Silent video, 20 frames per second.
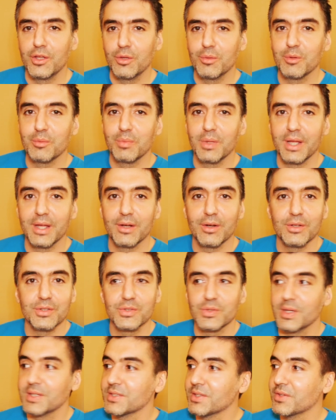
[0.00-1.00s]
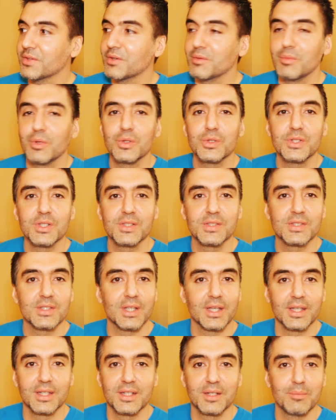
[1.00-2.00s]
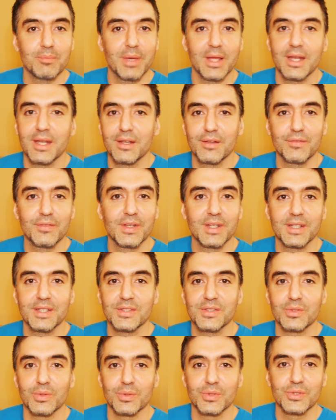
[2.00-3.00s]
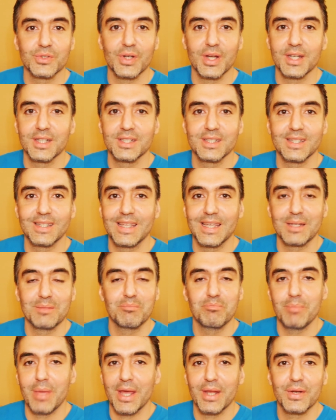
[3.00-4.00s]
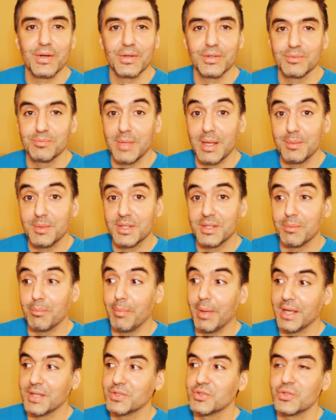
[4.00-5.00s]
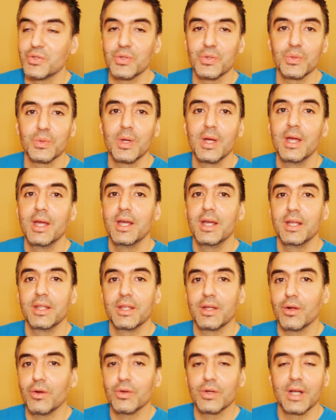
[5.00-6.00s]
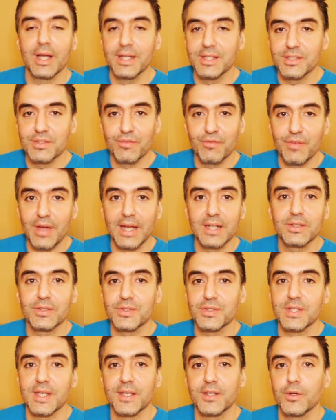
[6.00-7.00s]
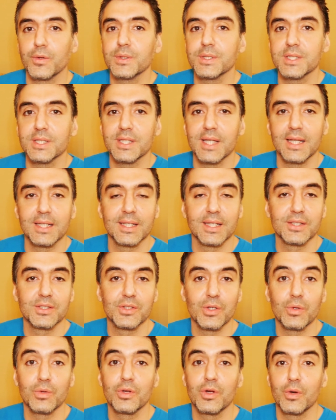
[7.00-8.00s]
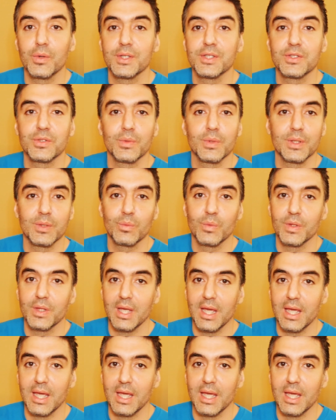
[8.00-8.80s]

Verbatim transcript: human player also has other emotions like competitiveness or trying to get better, maybe to best you. There are all kinds of factors that go into that that don't go into it with